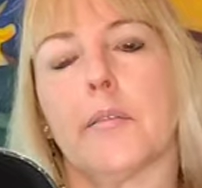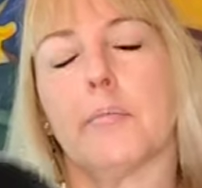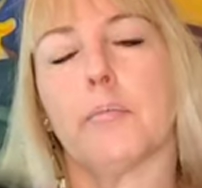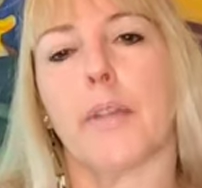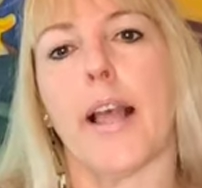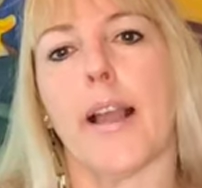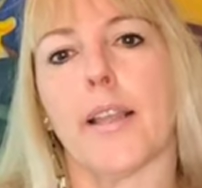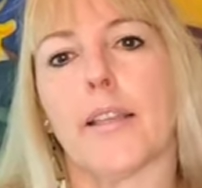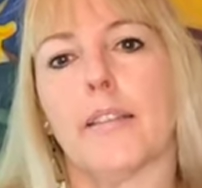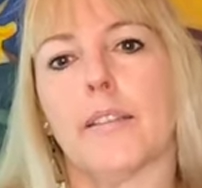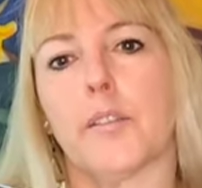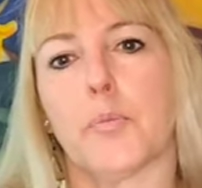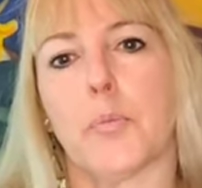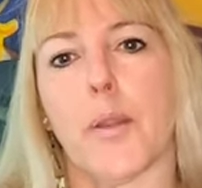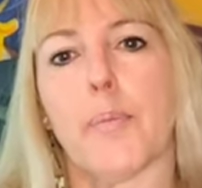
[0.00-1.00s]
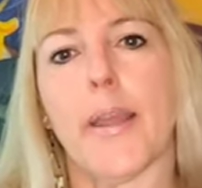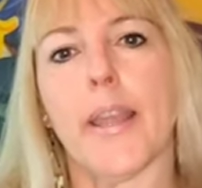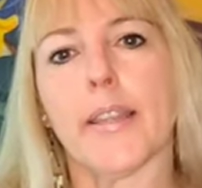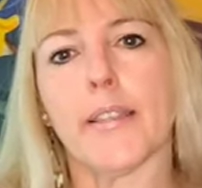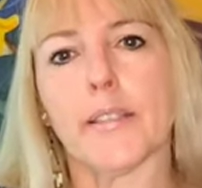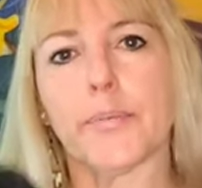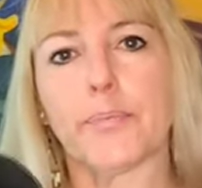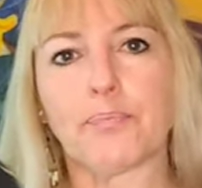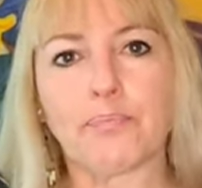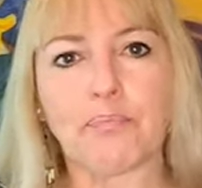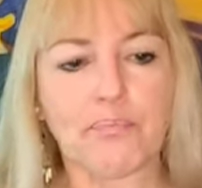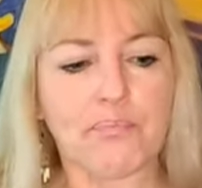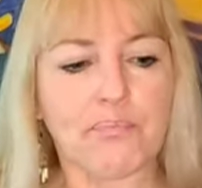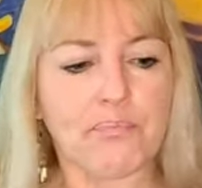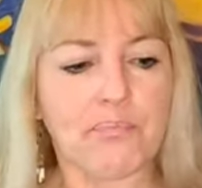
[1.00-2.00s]
black spray paint.
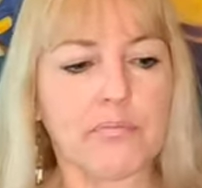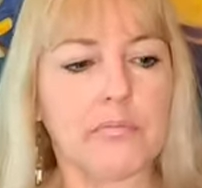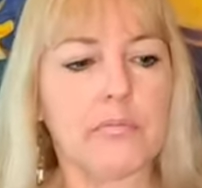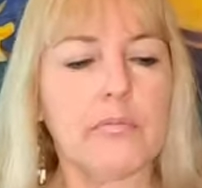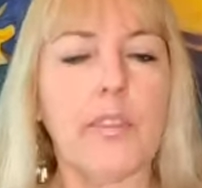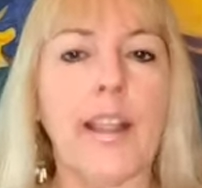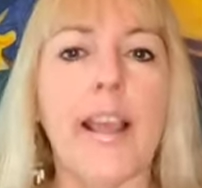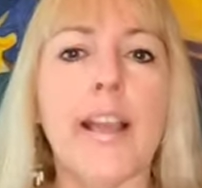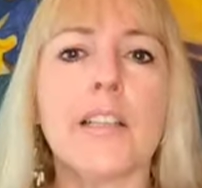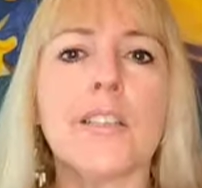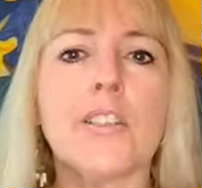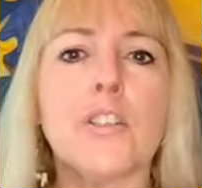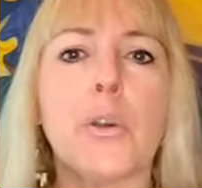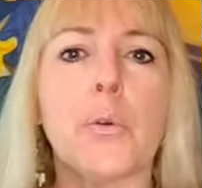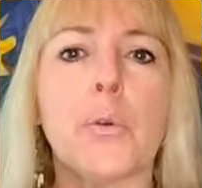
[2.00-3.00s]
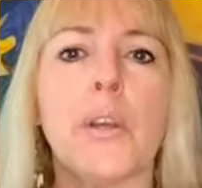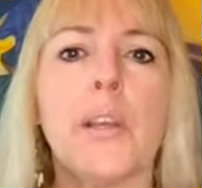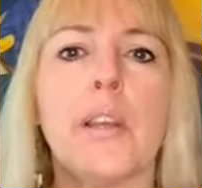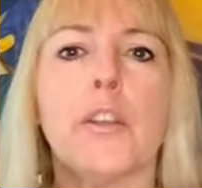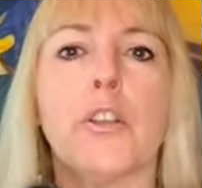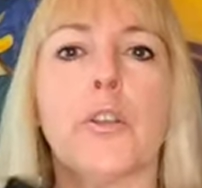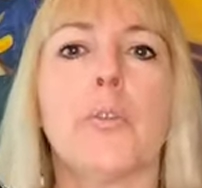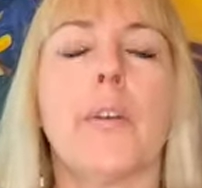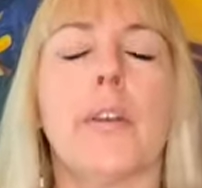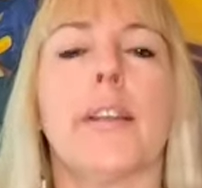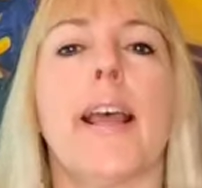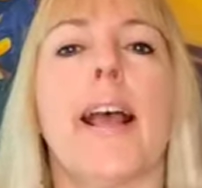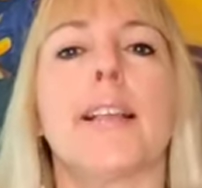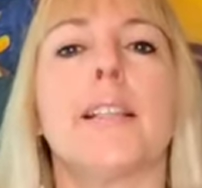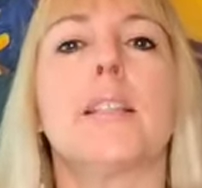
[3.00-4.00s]
And so you it
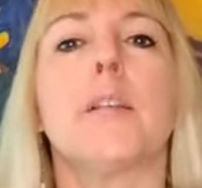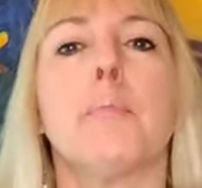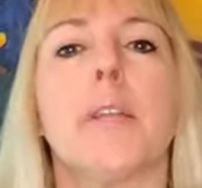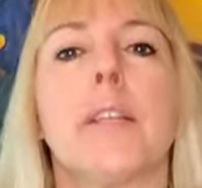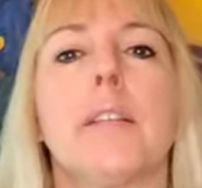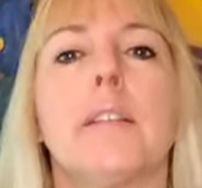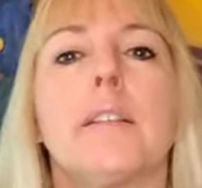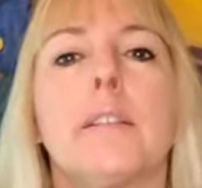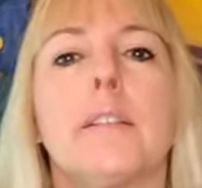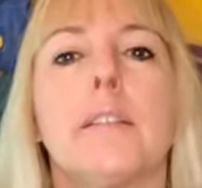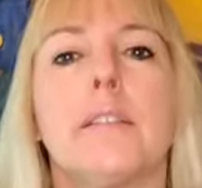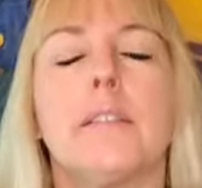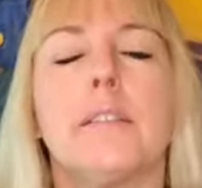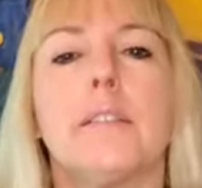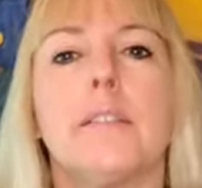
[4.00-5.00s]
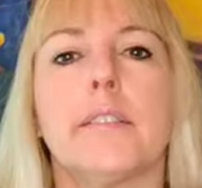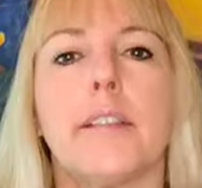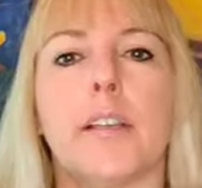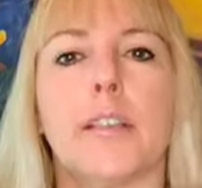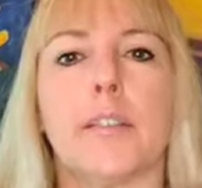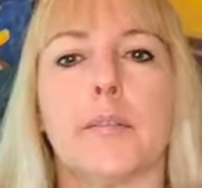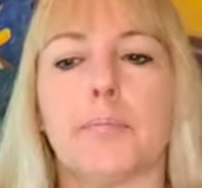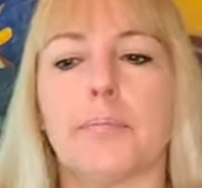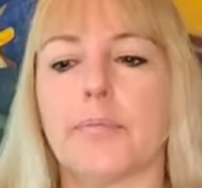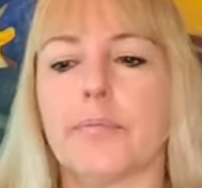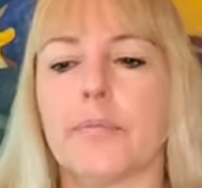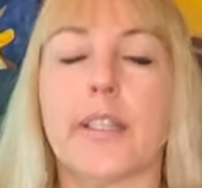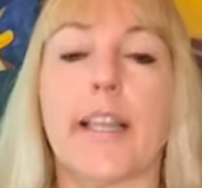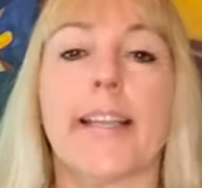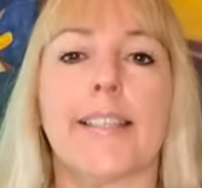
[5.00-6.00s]
has to be um,
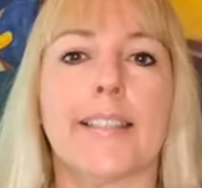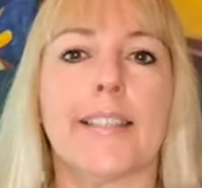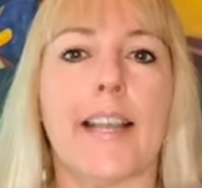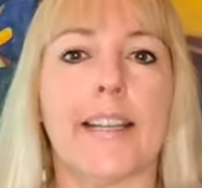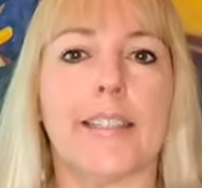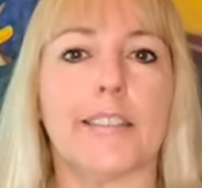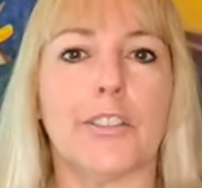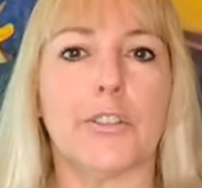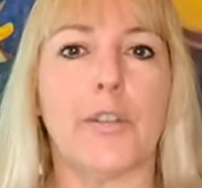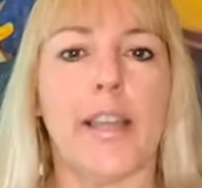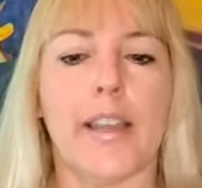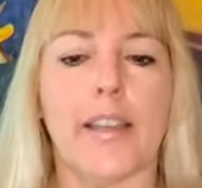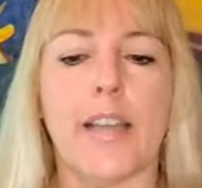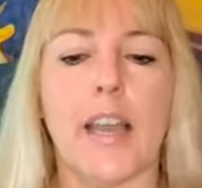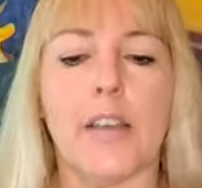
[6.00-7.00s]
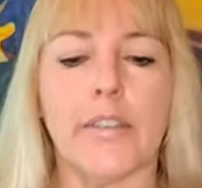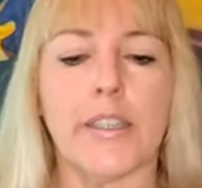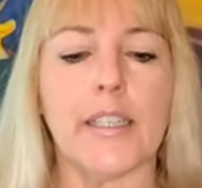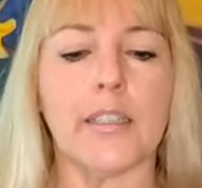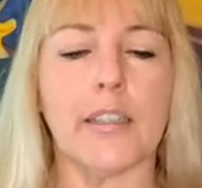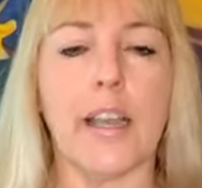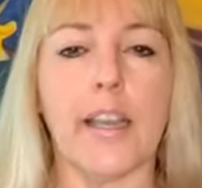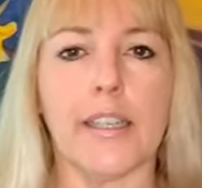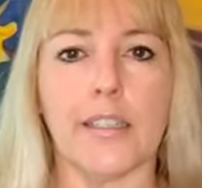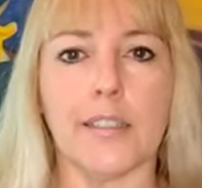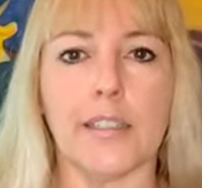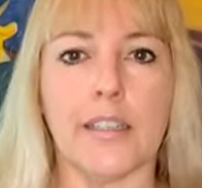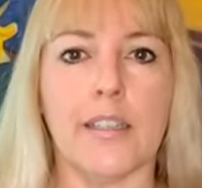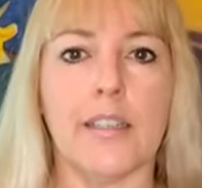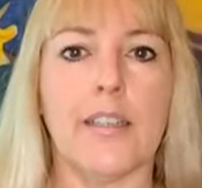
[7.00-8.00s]
light tight. You can't have any
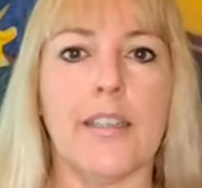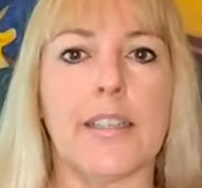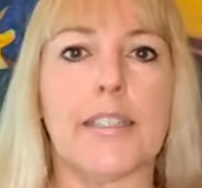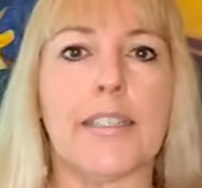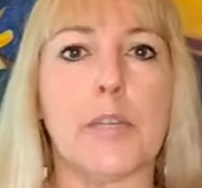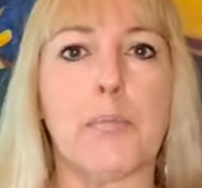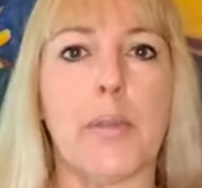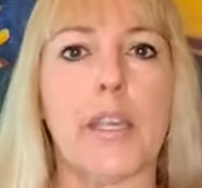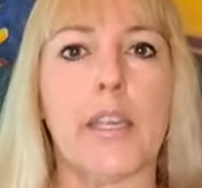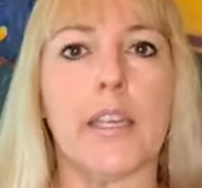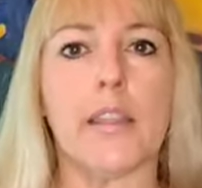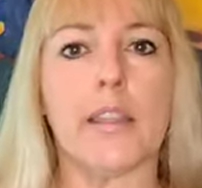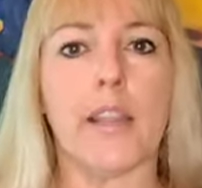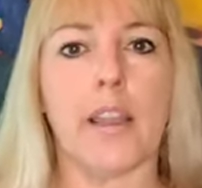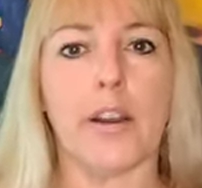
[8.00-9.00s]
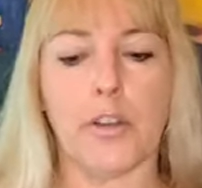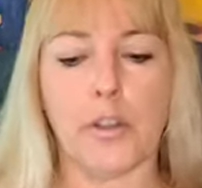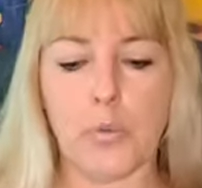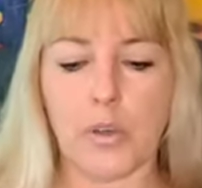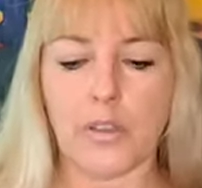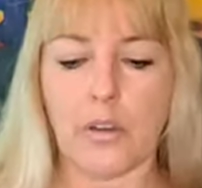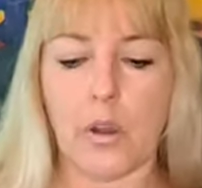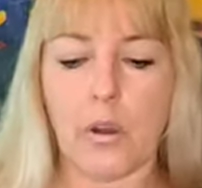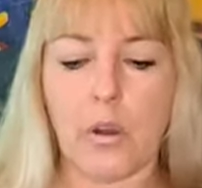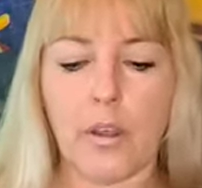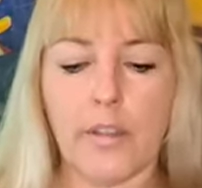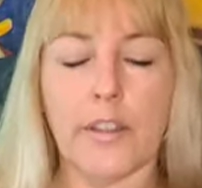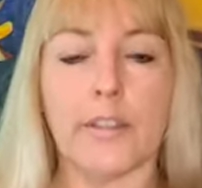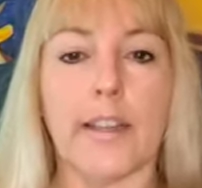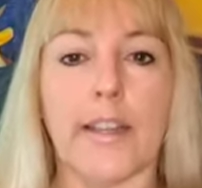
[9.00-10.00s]
light seeping in there. You want
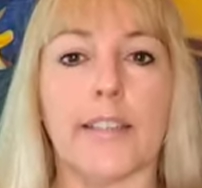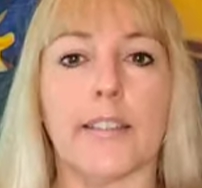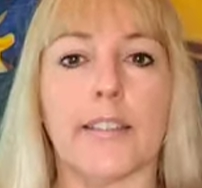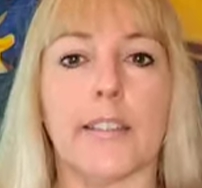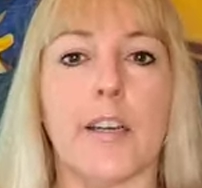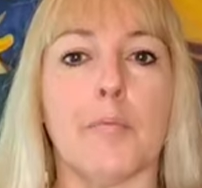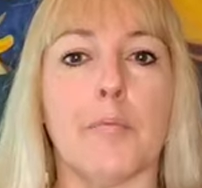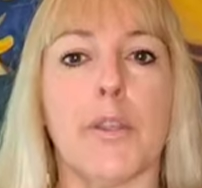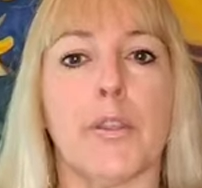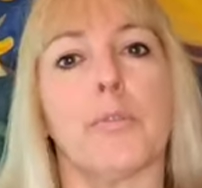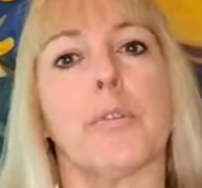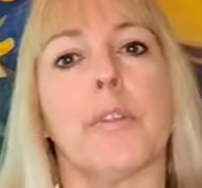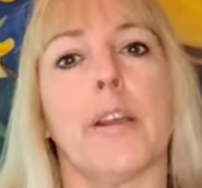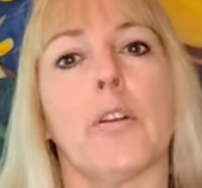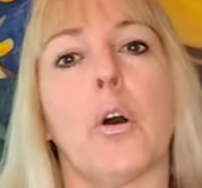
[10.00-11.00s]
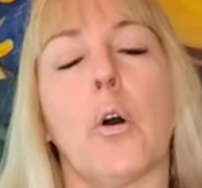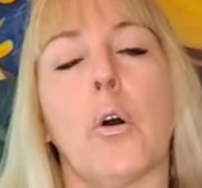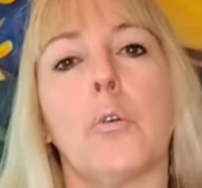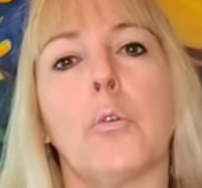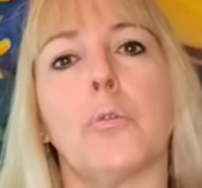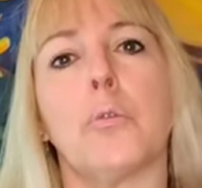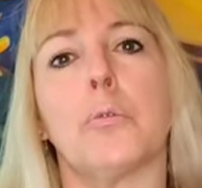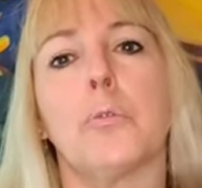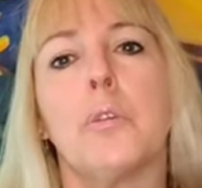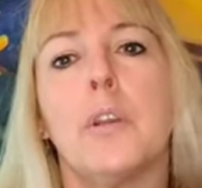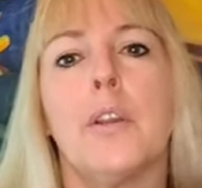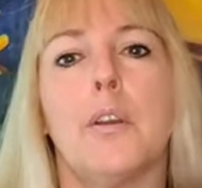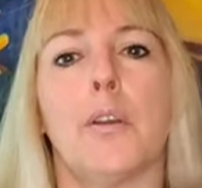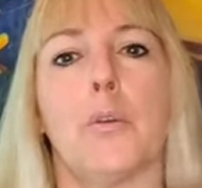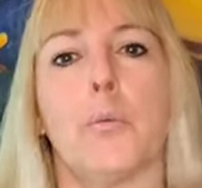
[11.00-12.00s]
all the light to come in through that hole
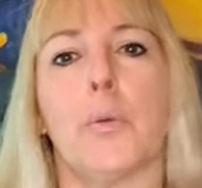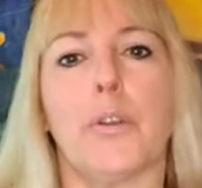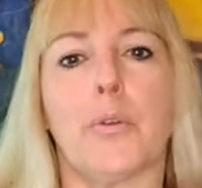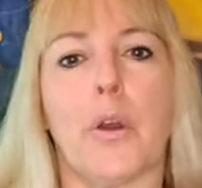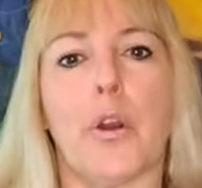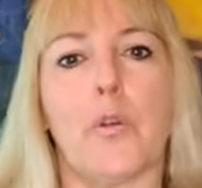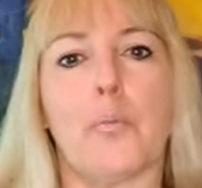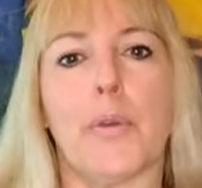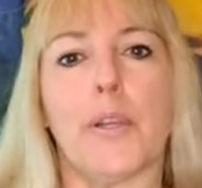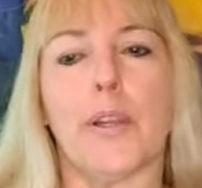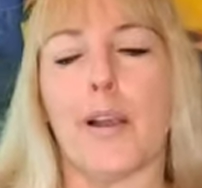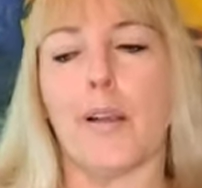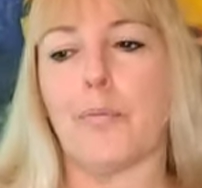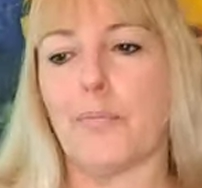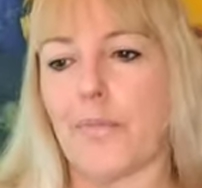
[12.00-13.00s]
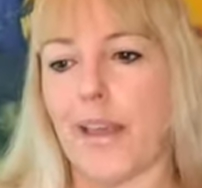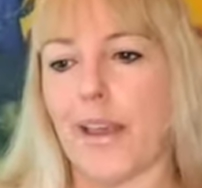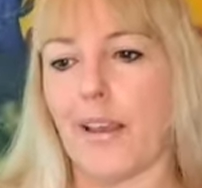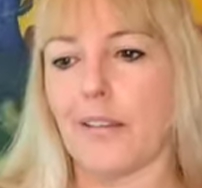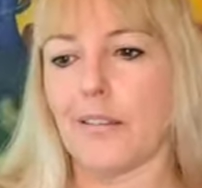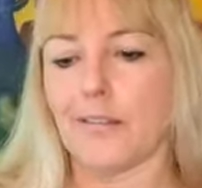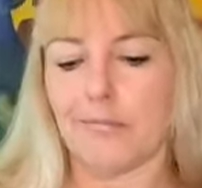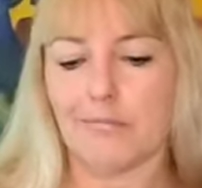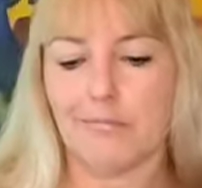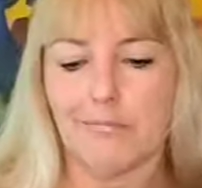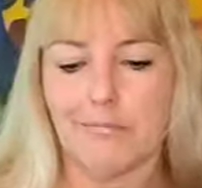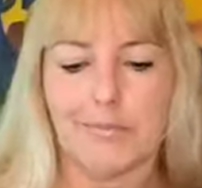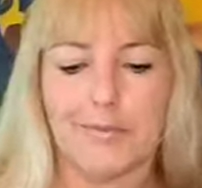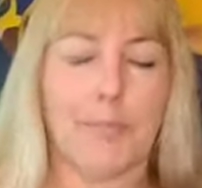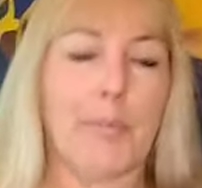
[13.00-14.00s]
when you open up that
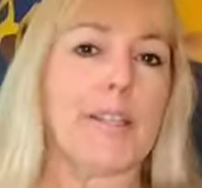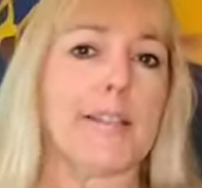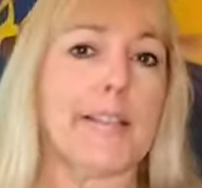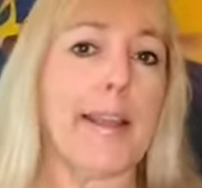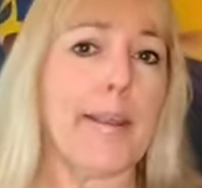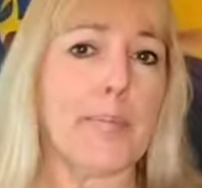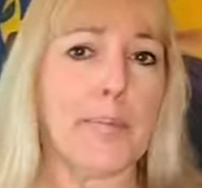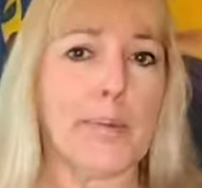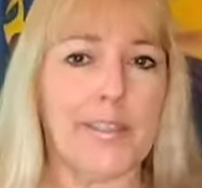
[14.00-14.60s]
piece of tape,